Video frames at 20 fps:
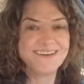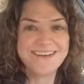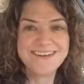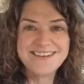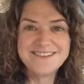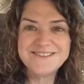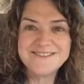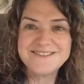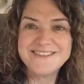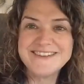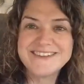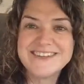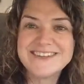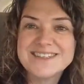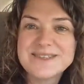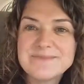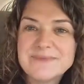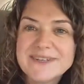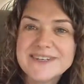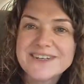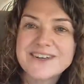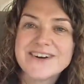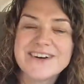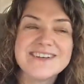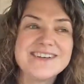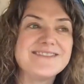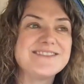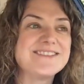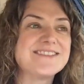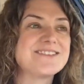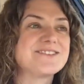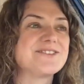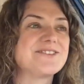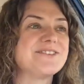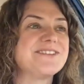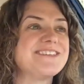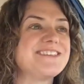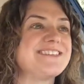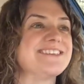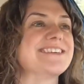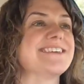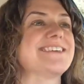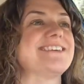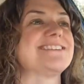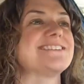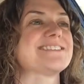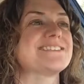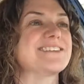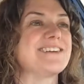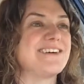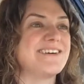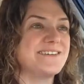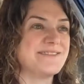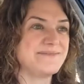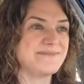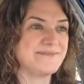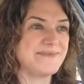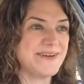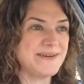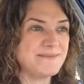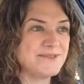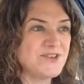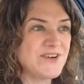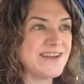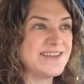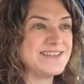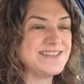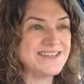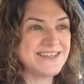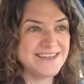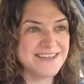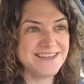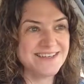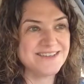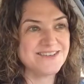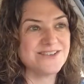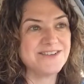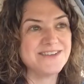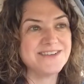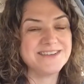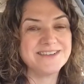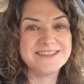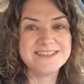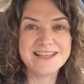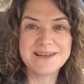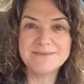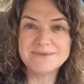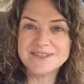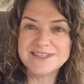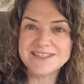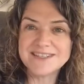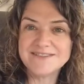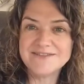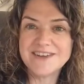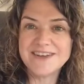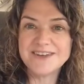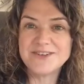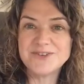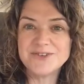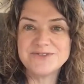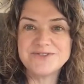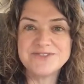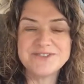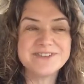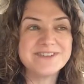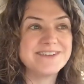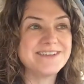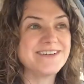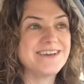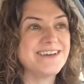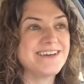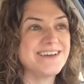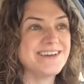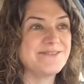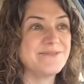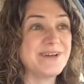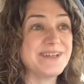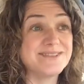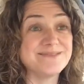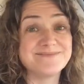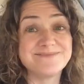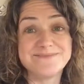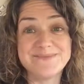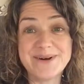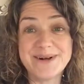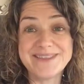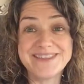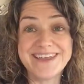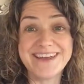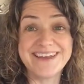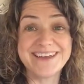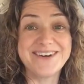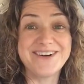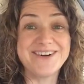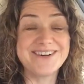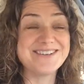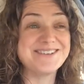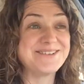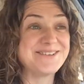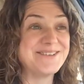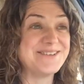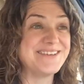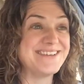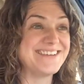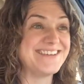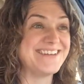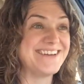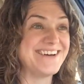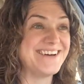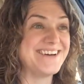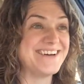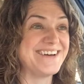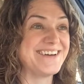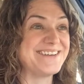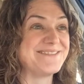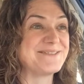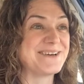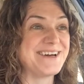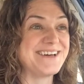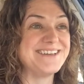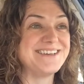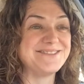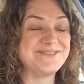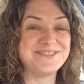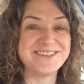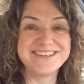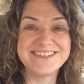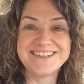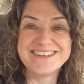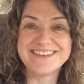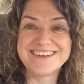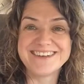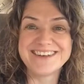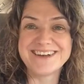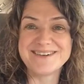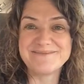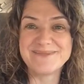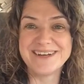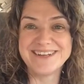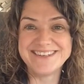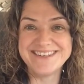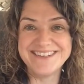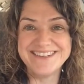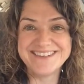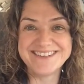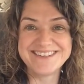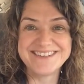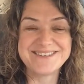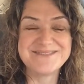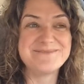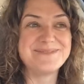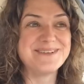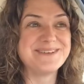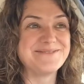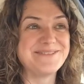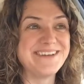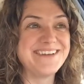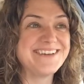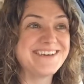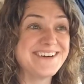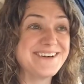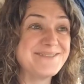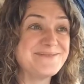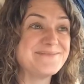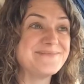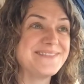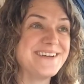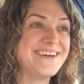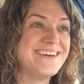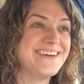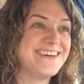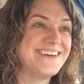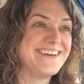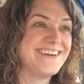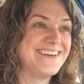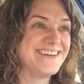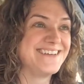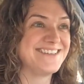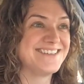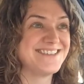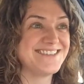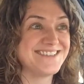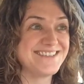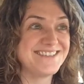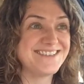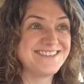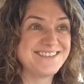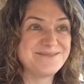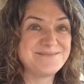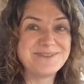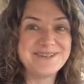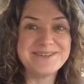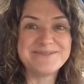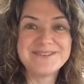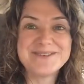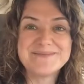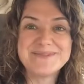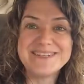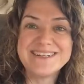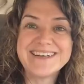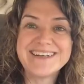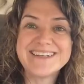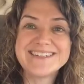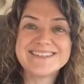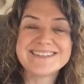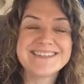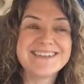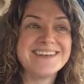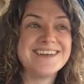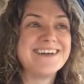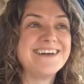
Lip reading: Another thing that's been kind of discouraging is I'm trying to get on the sublist in Vancouver. I went and bought that condo, and now I'm kind of feeling like I might need a little bit of income. Just a little bit would be nice.